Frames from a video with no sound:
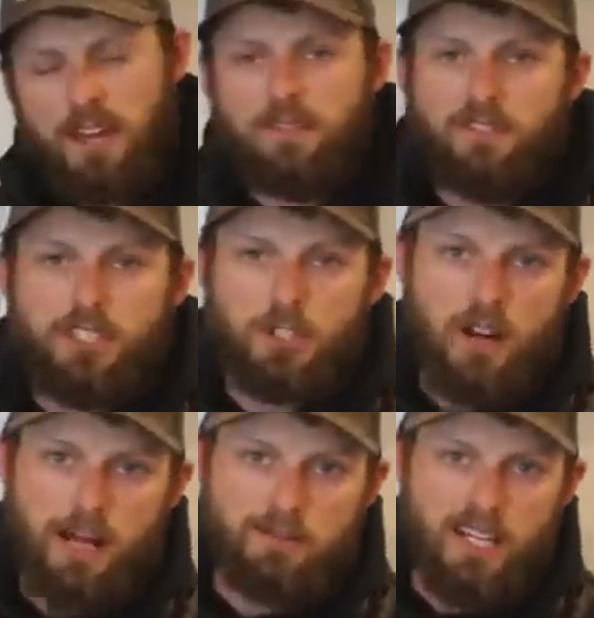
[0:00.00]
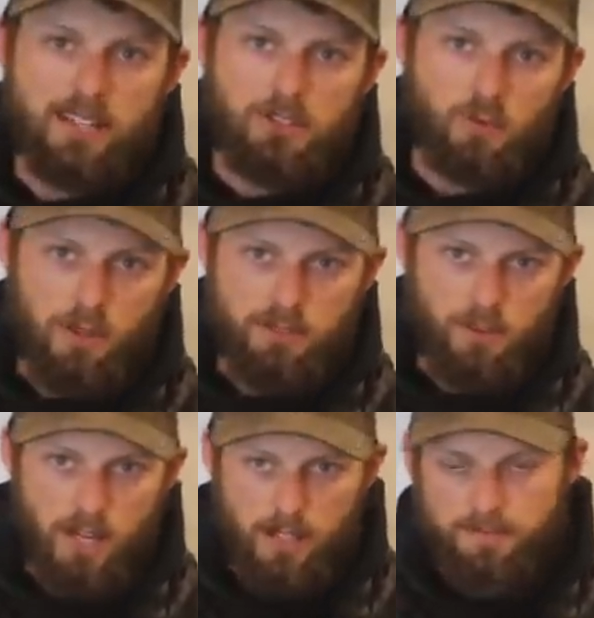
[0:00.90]
that fish grabs that and swims
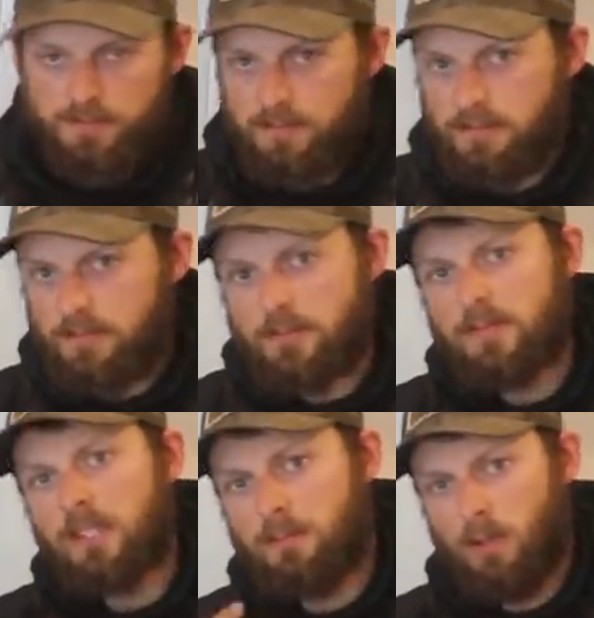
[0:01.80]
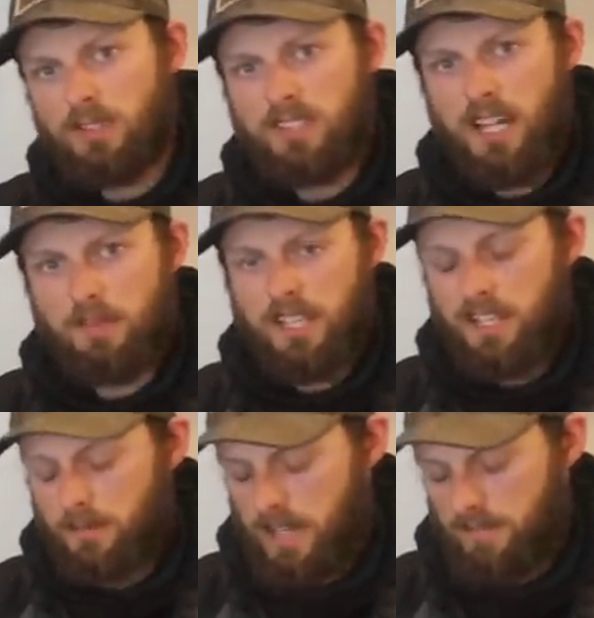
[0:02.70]
away, most of the time they
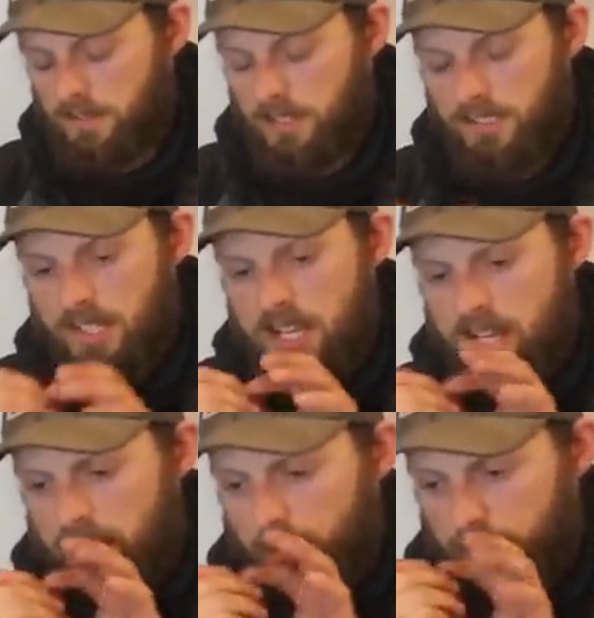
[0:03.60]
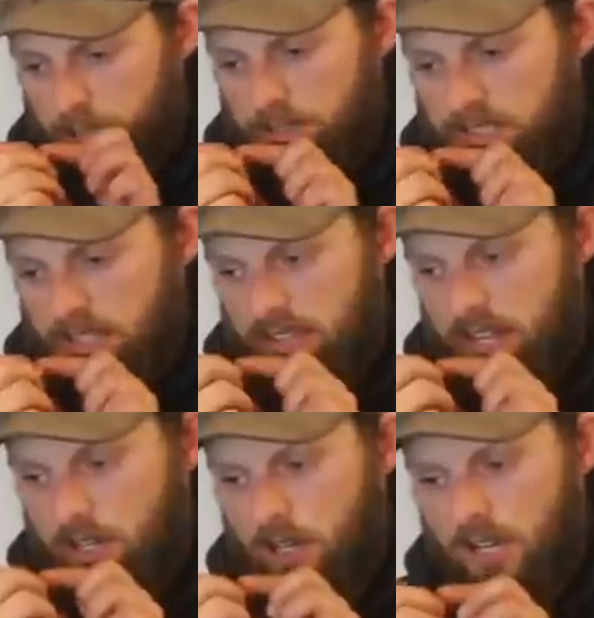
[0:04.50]
eat them head first. And when you set
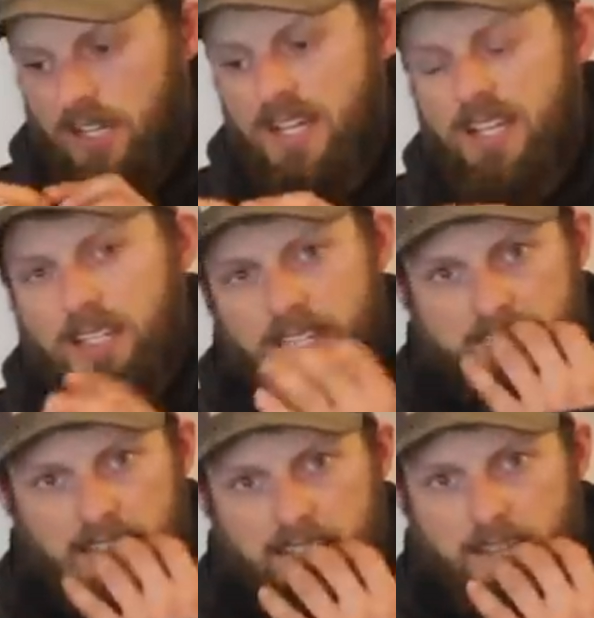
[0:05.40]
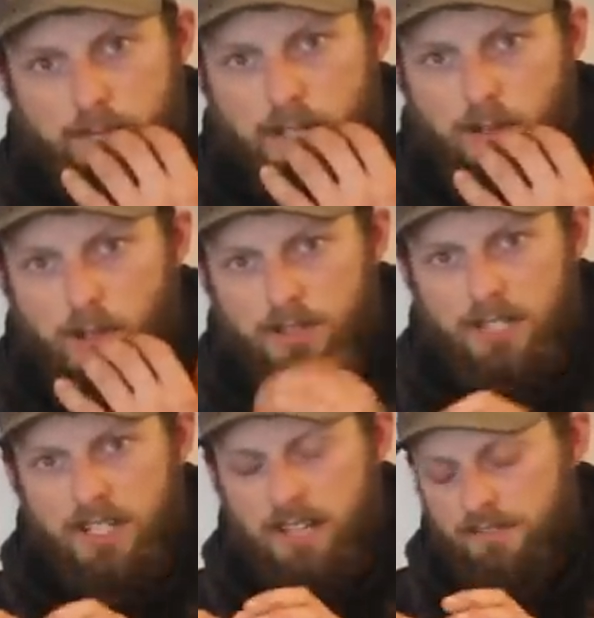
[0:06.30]
that hook, he's got that minnow going
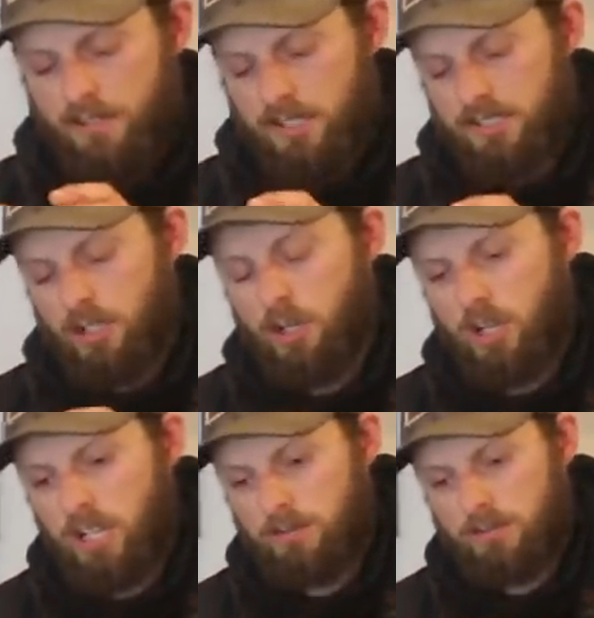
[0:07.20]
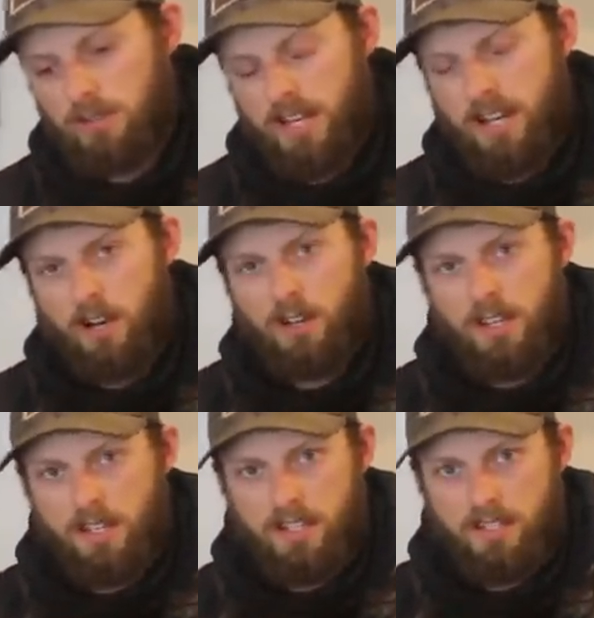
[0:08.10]
down head first, the hook comes right
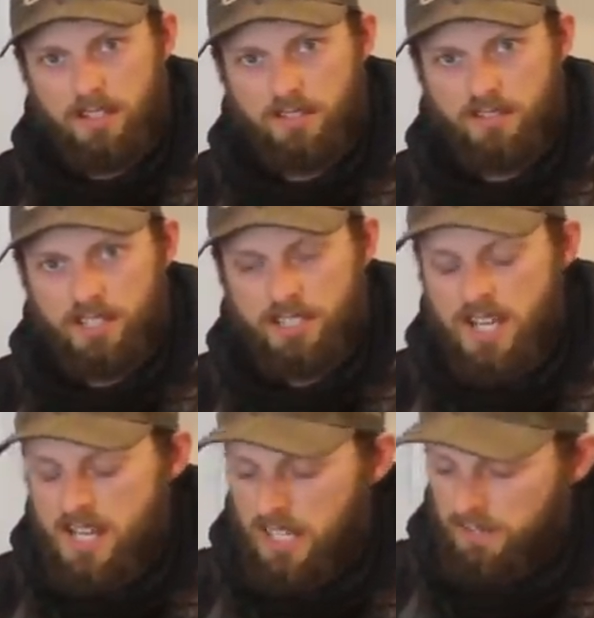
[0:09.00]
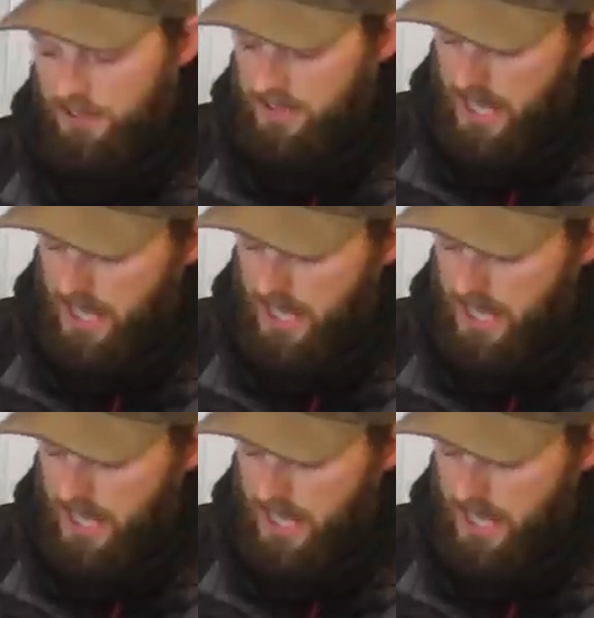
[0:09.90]
out and into the fish. If you're